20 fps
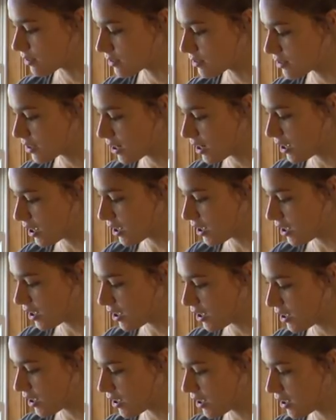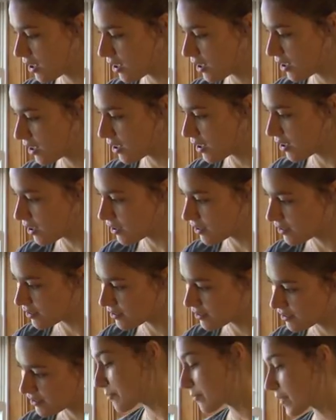Ta-da!
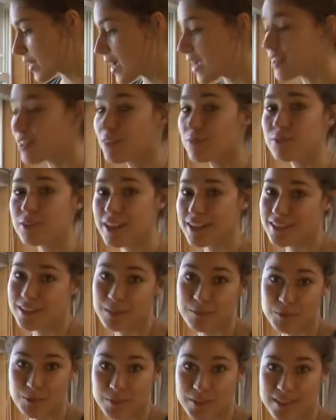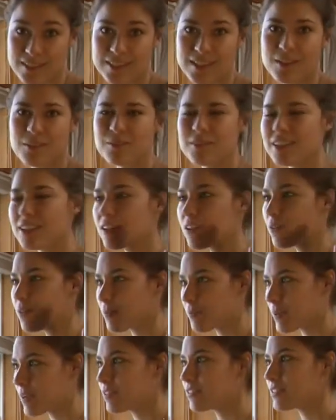I love classic movies, and you know,
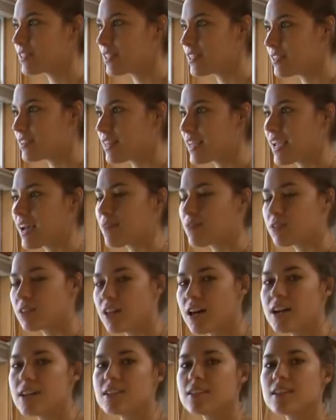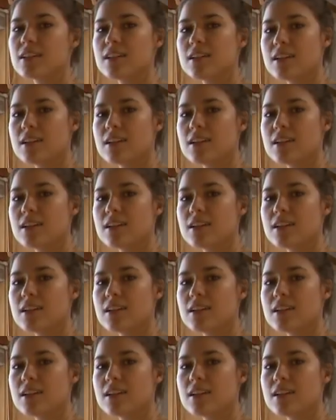apparently they have a lot